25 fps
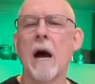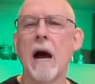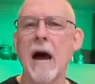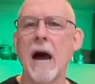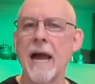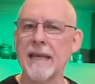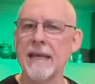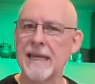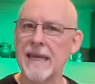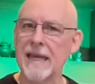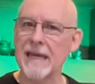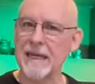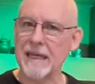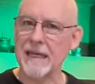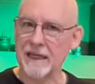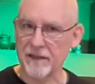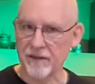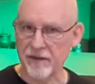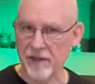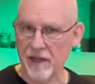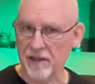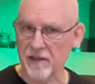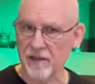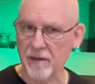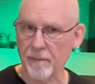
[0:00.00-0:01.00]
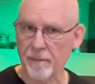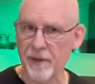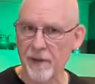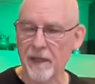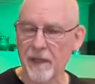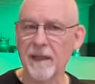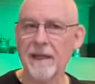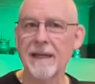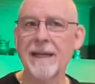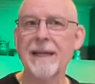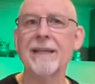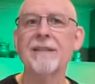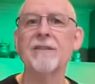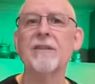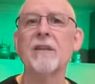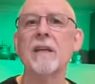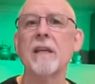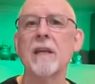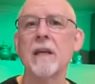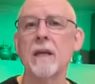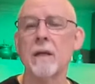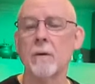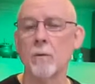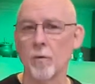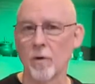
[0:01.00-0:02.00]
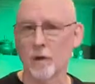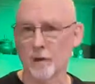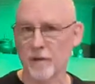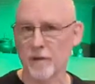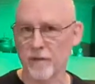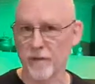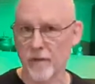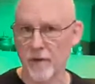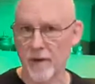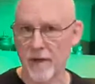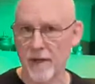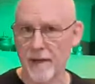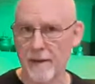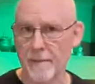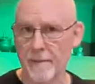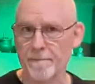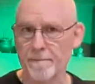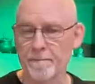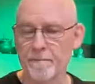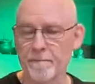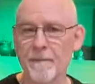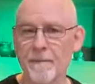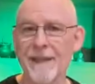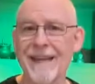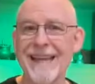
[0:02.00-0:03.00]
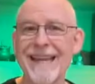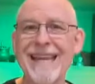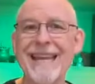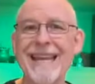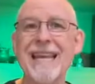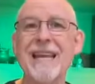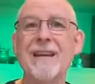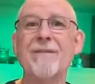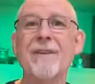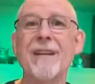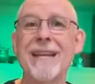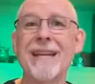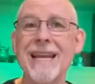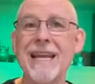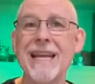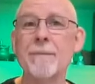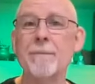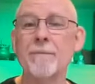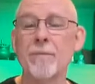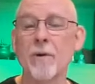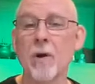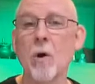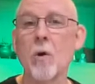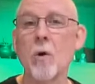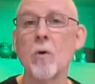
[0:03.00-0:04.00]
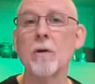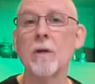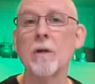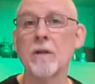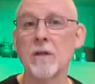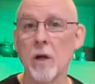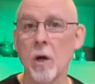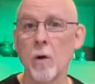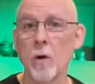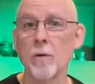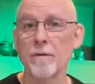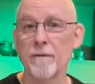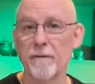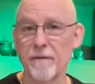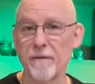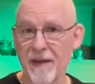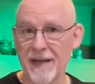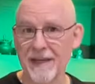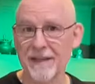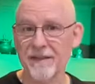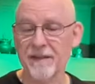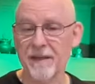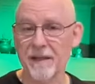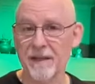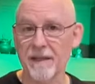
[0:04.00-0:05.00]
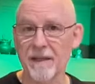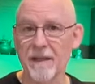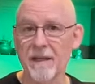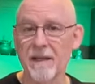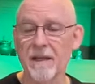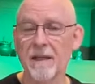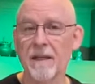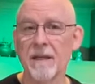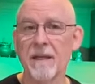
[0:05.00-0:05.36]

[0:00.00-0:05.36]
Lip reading: I get his sensibilities. It works for him. If it ain't broke, don't fix it.